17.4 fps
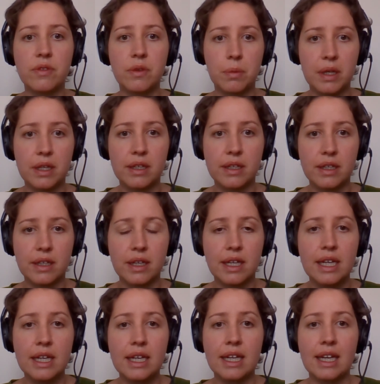work
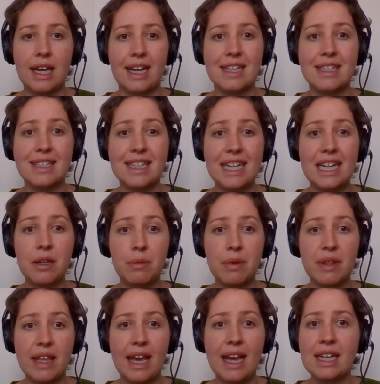and dealing
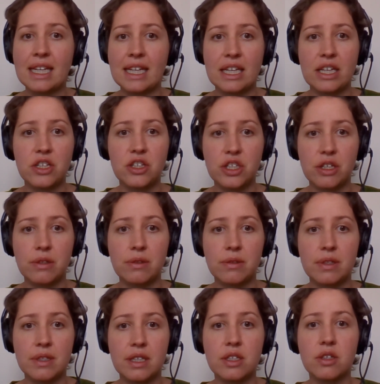with any
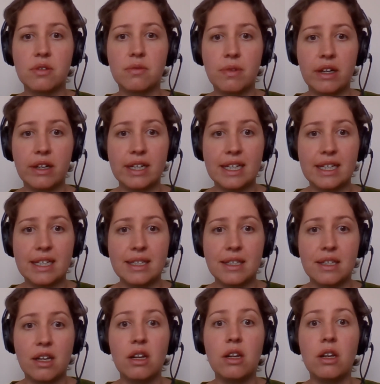issues that
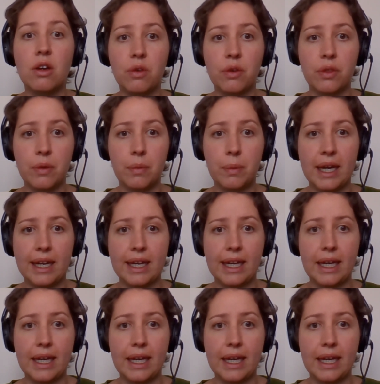arise along the way.